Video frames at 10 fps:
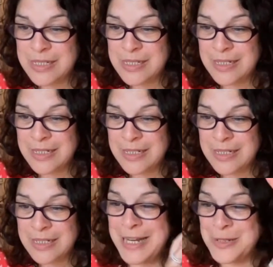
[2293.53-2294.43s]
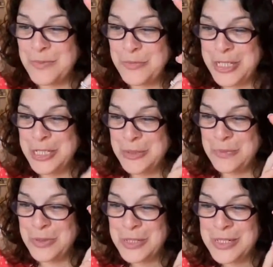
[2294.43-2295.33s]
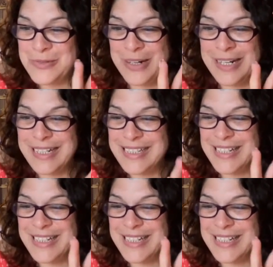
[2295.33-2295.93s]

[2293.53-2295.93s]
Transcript: like really random Bridgerton books, right?